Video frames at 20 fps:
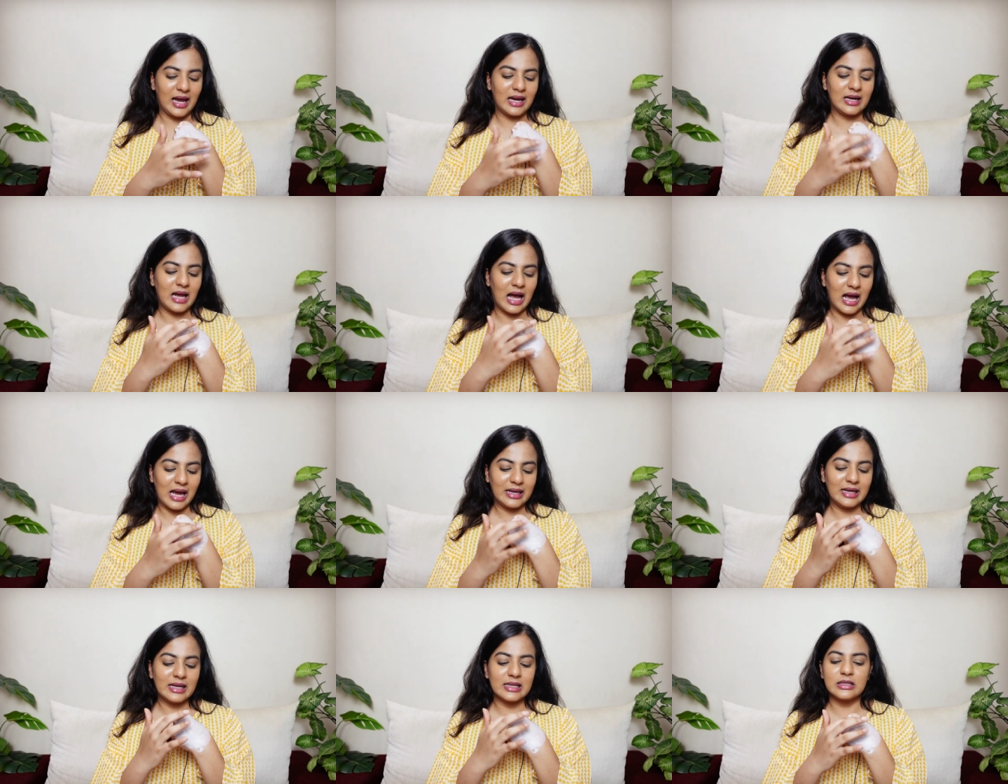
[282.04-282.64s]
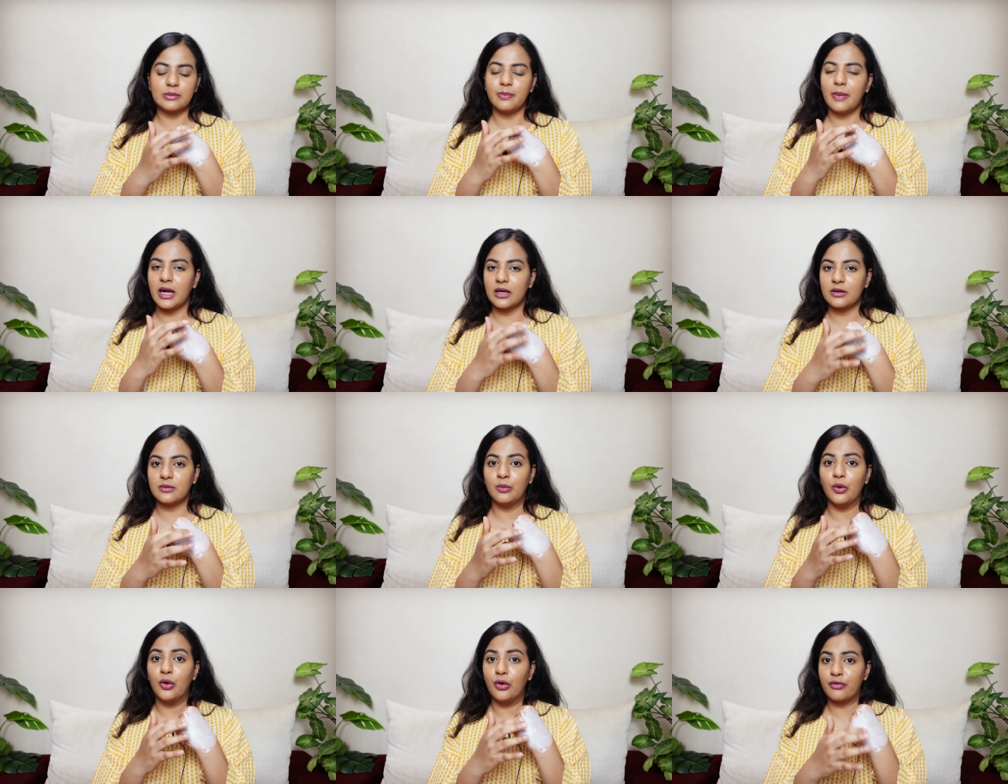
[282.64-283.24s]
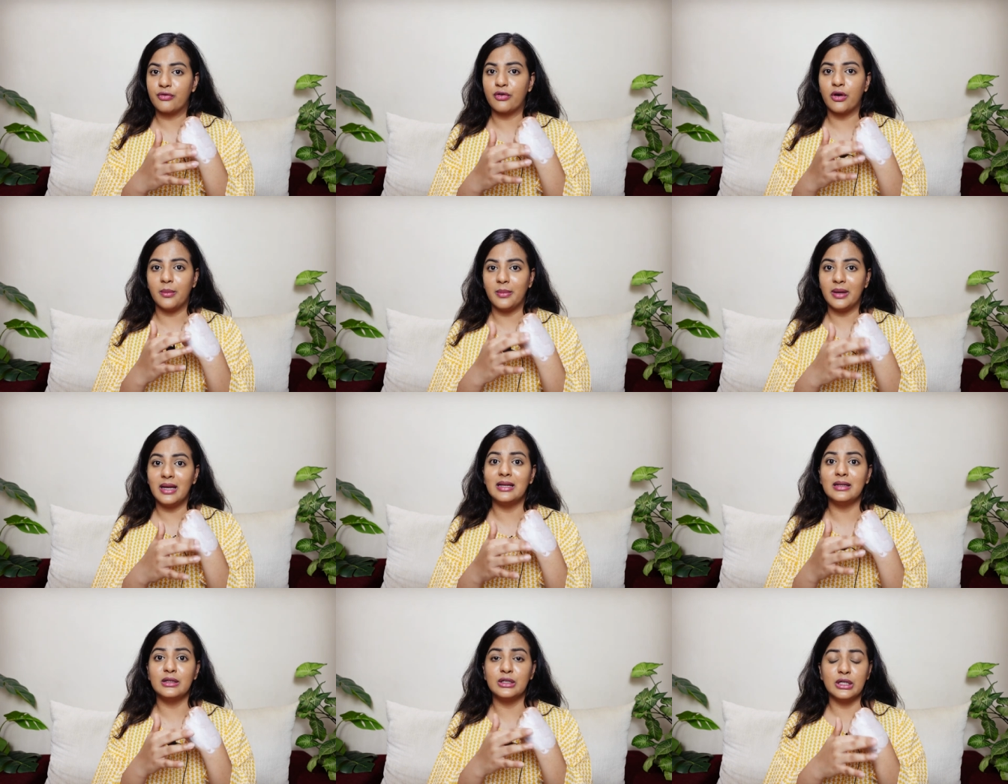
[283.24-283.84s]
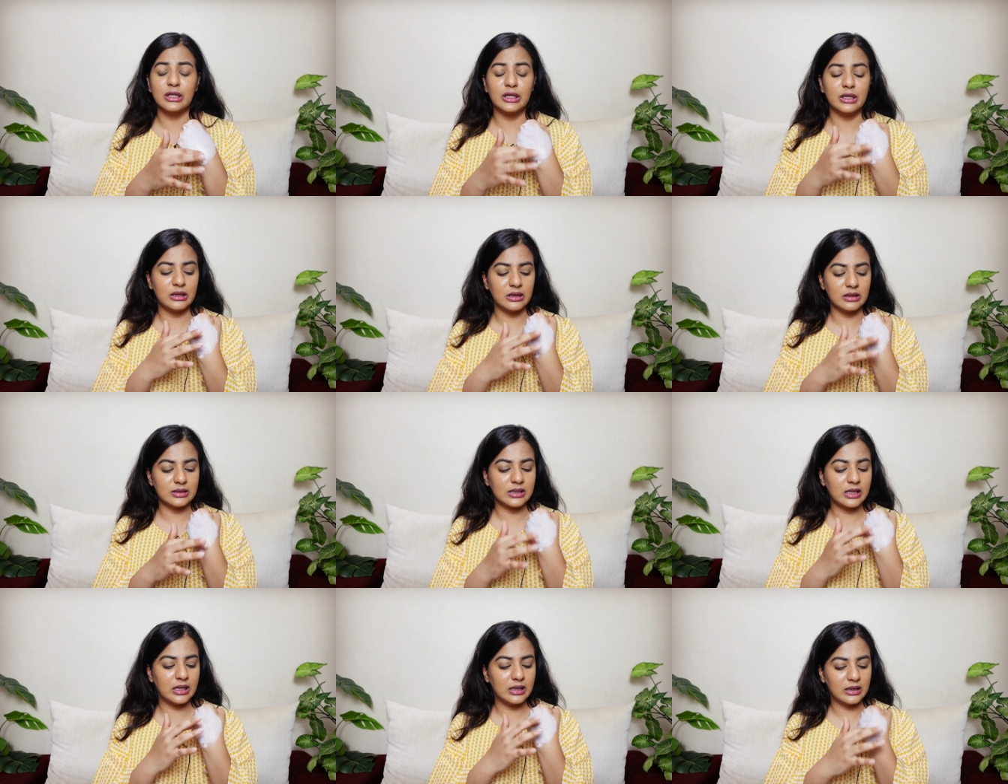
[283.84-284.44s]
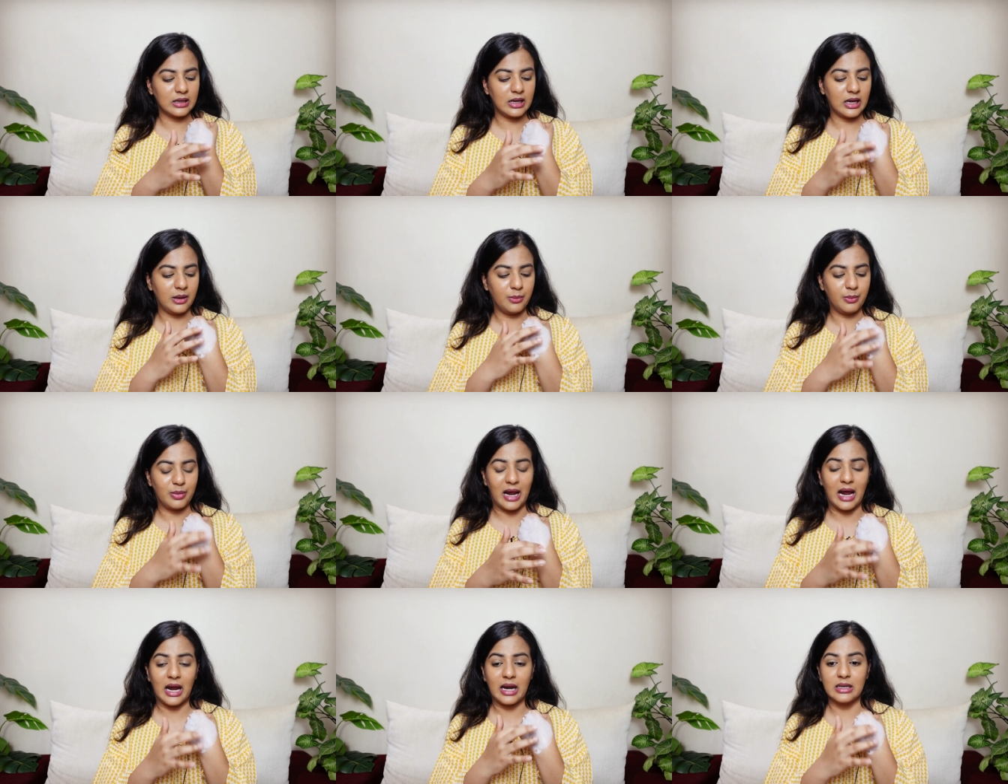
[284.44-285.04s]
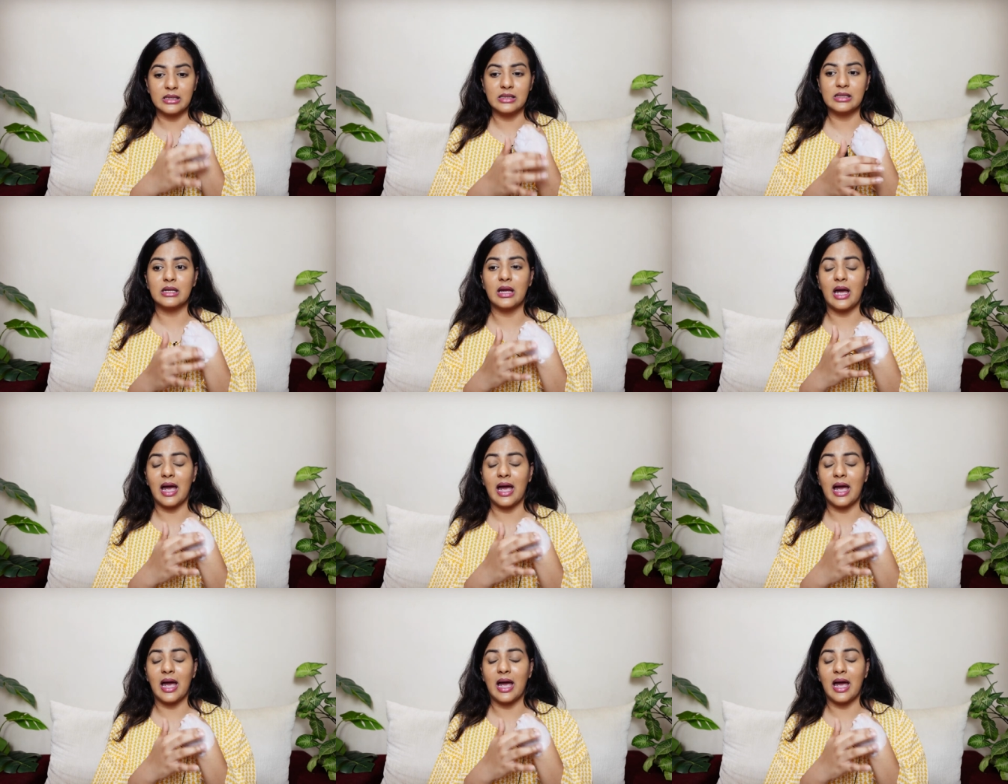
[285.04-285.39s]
And I expect more from Indian skincare brands.